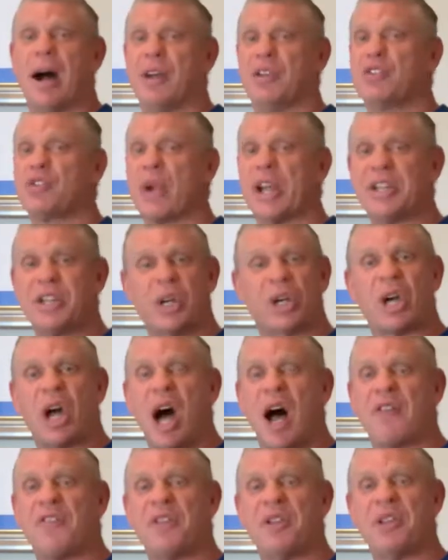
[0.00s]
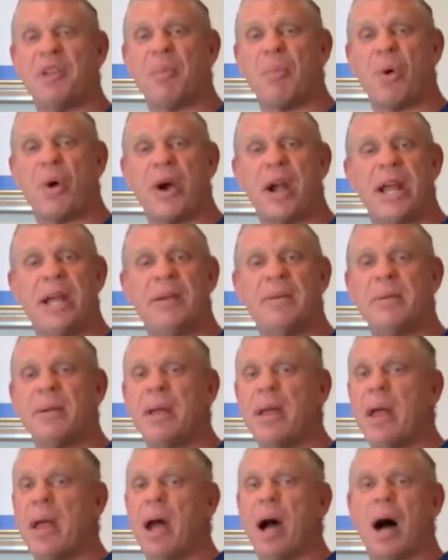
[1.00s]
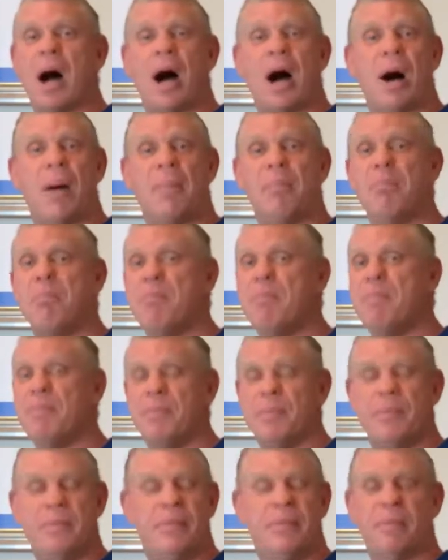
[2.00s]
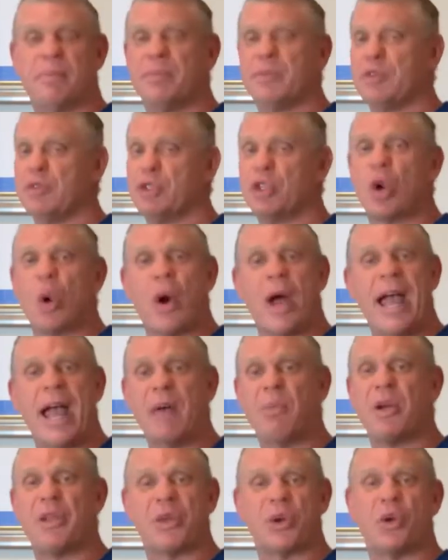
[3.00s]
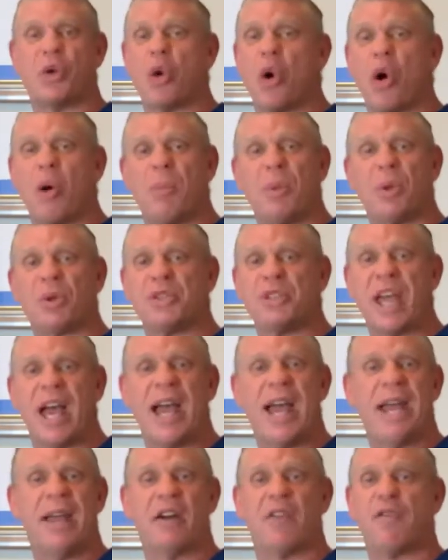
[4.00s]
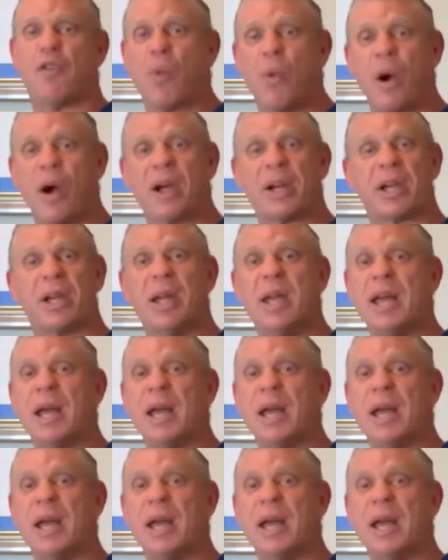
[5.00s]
drink your coffee in the morning, go ahead with your normal day of work.